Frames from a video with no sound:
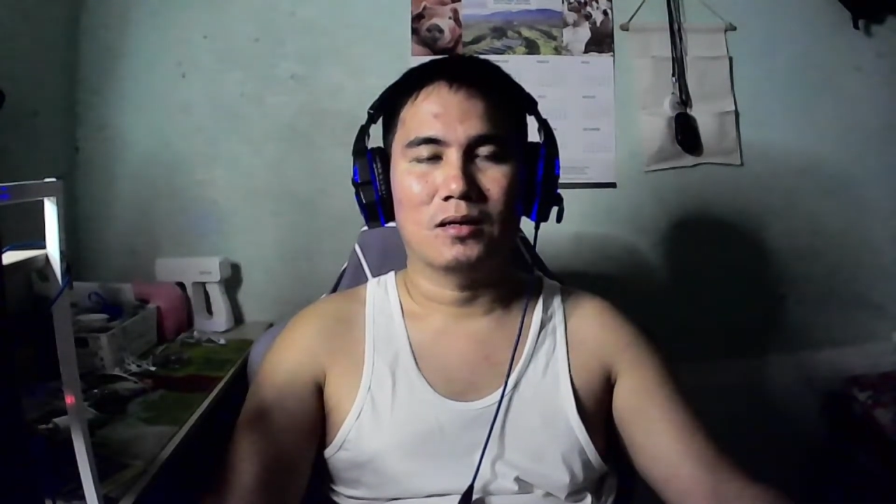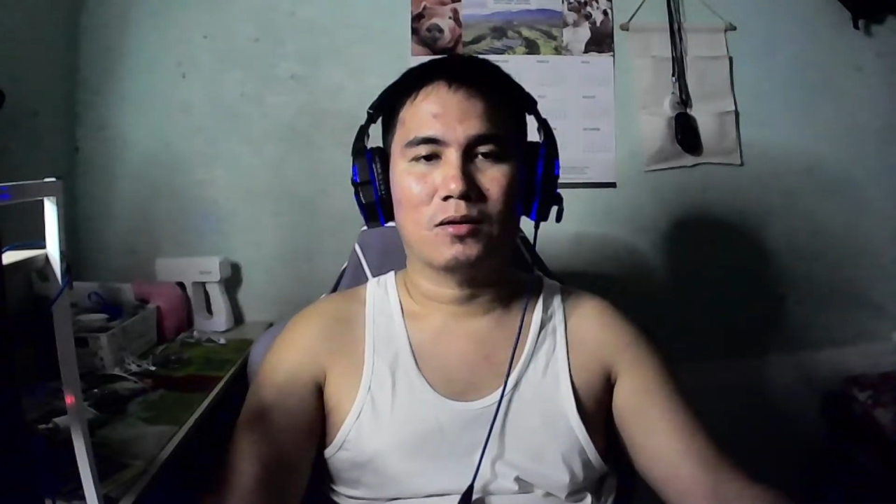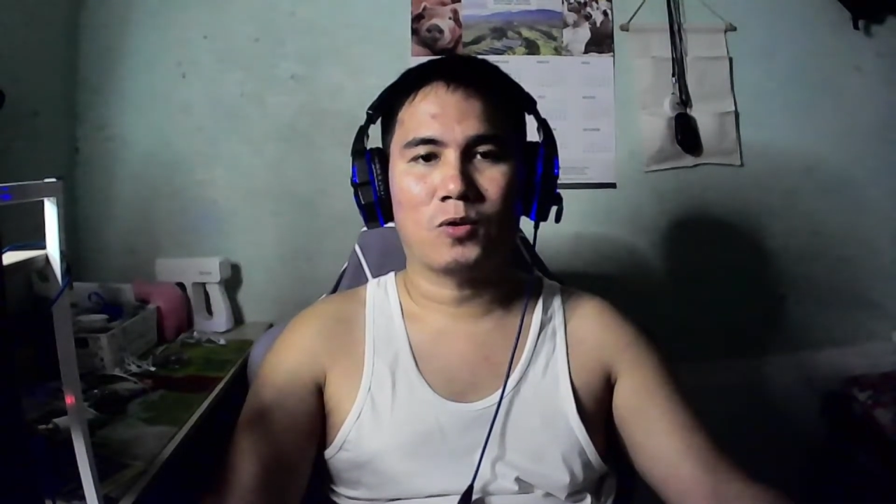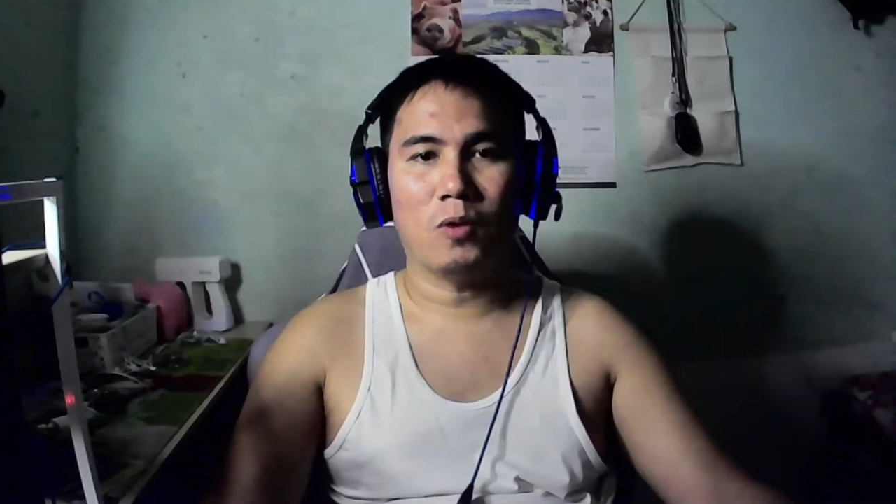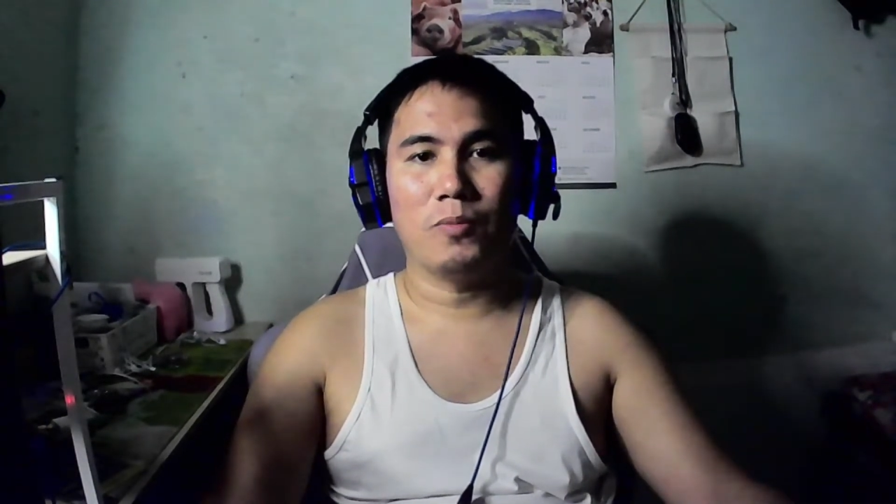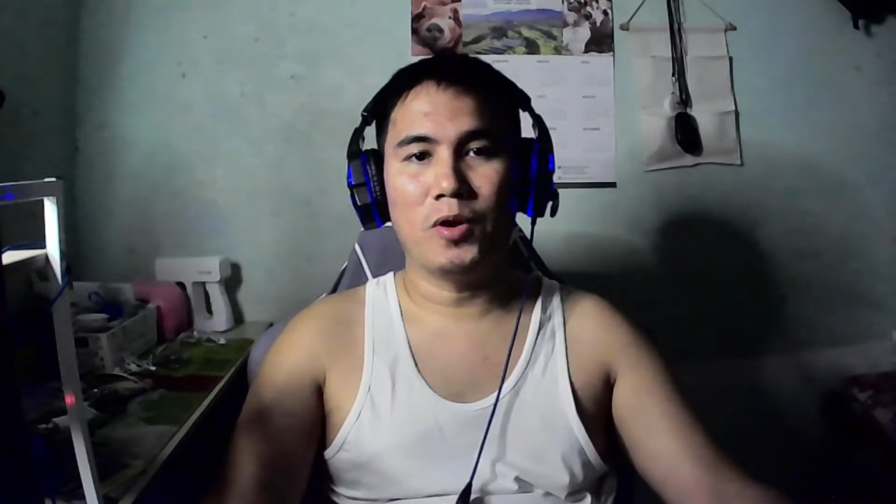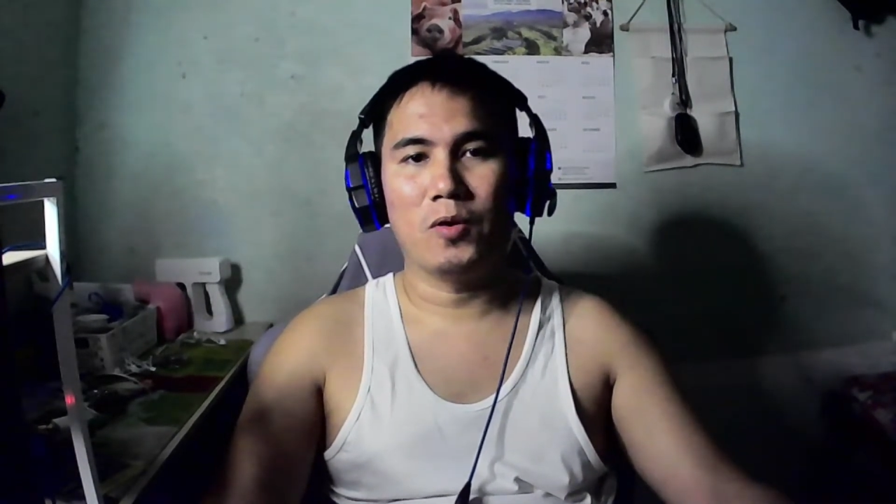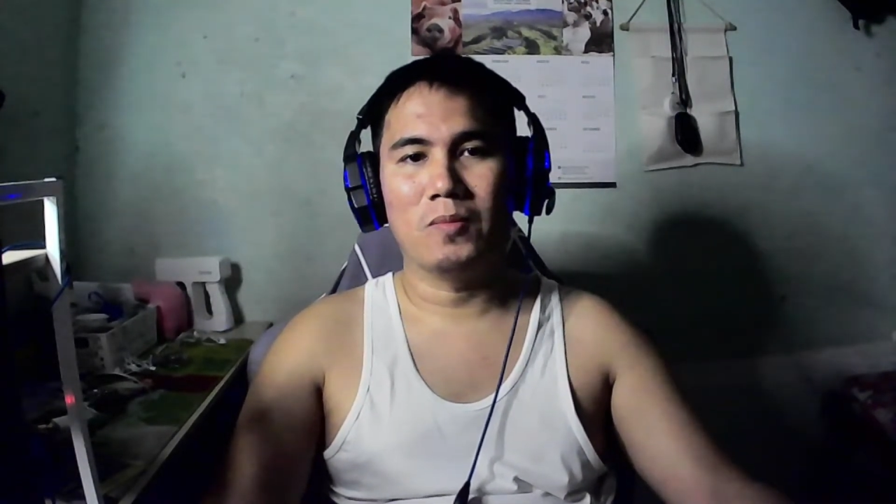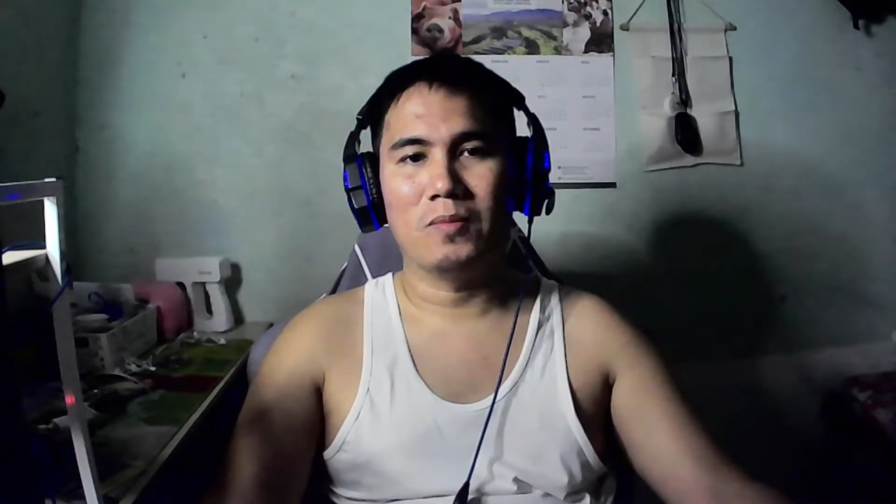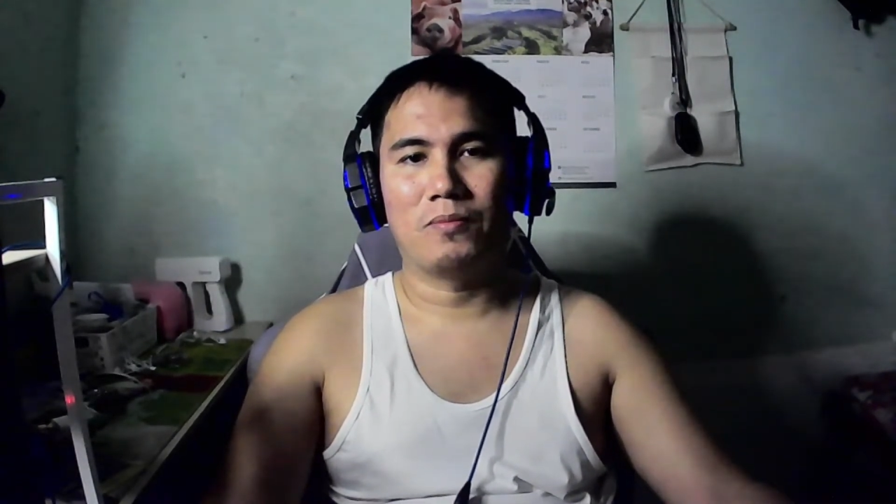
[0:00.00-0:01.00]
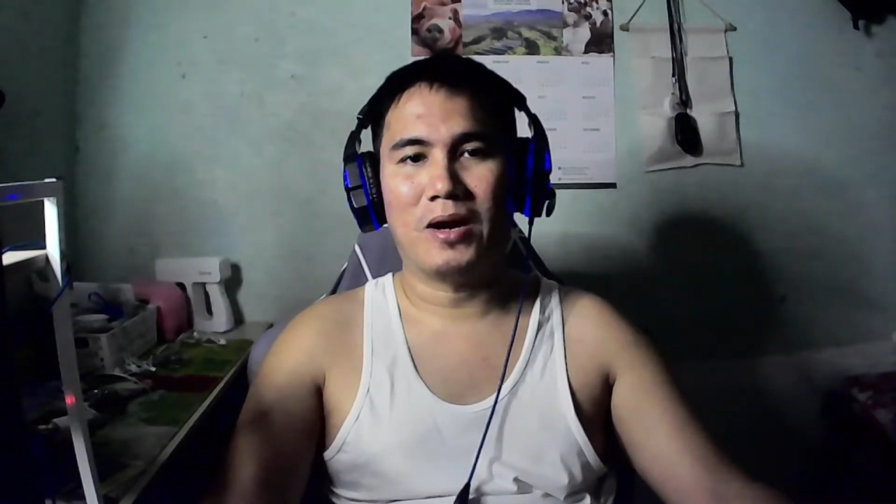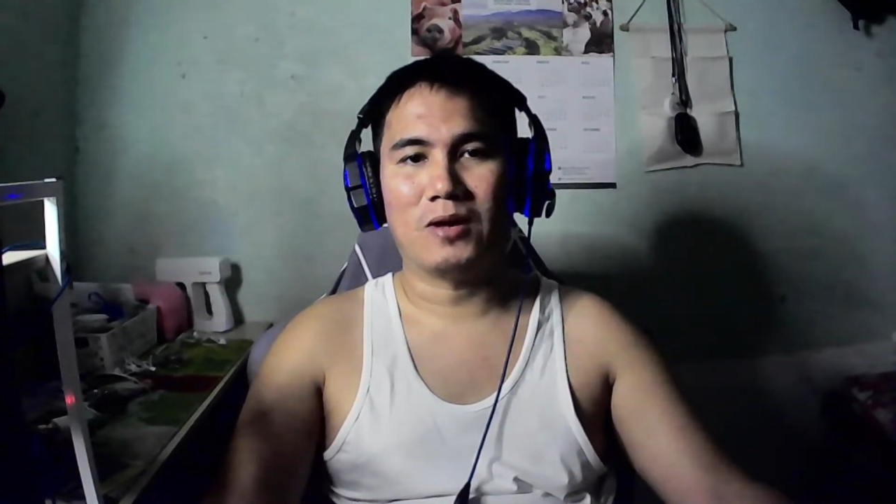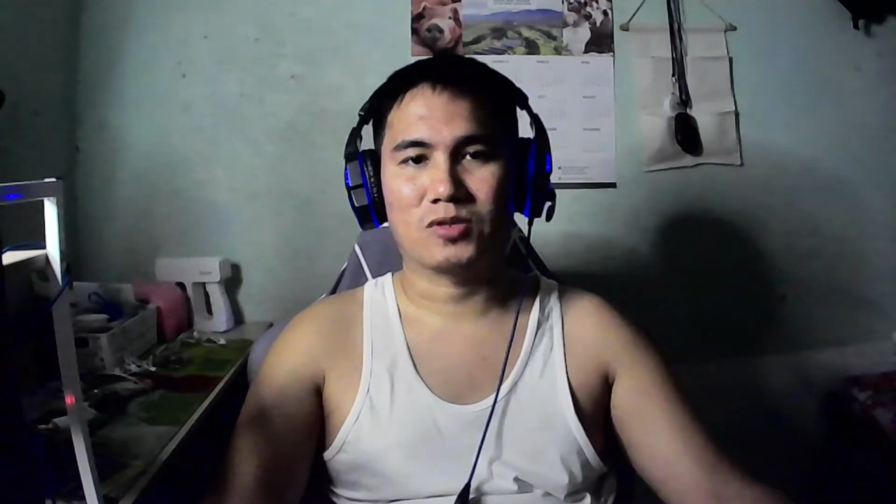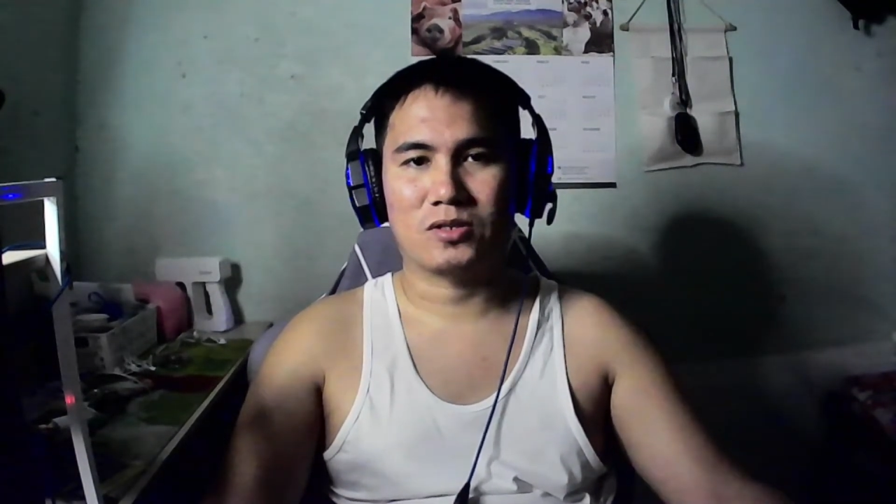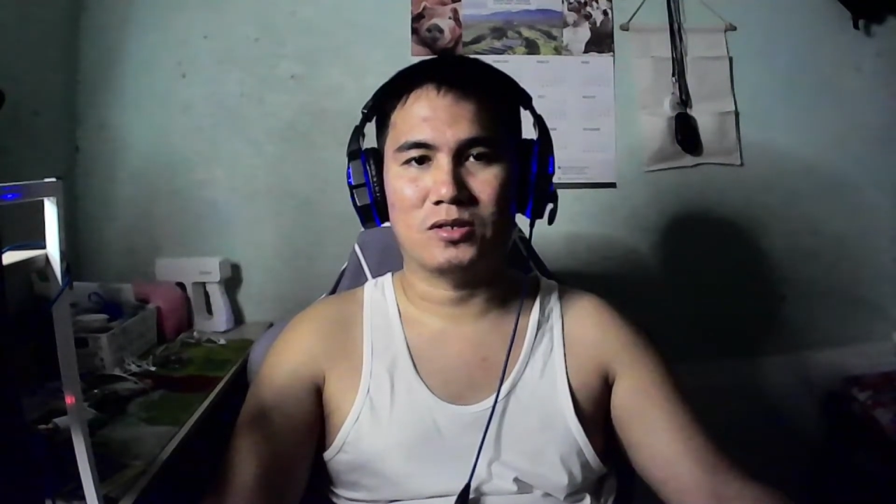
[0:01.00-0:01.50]
Chromium
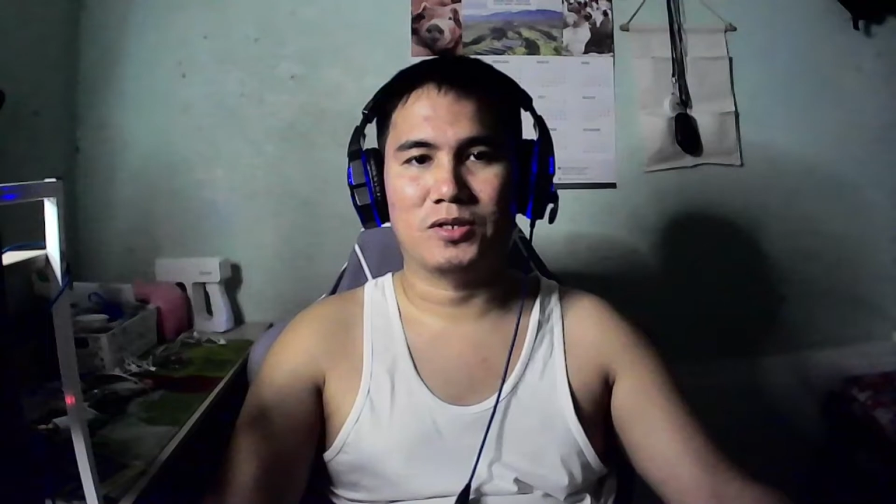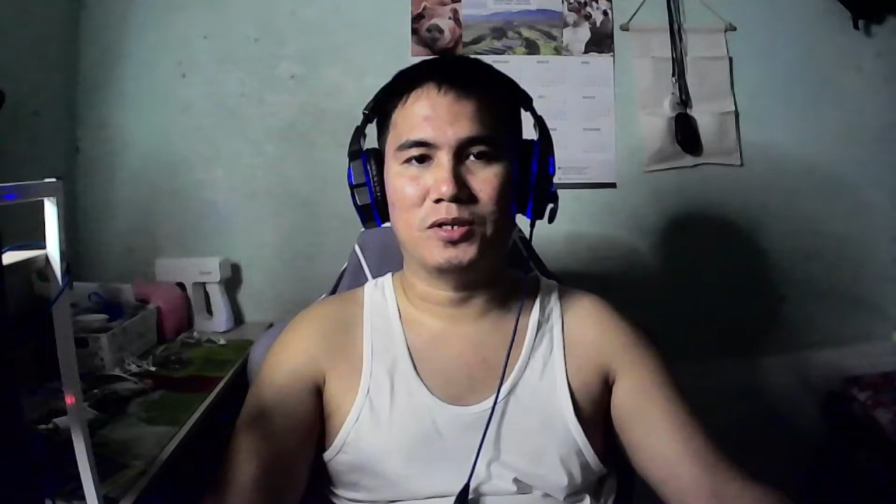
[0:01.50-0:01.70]
browser to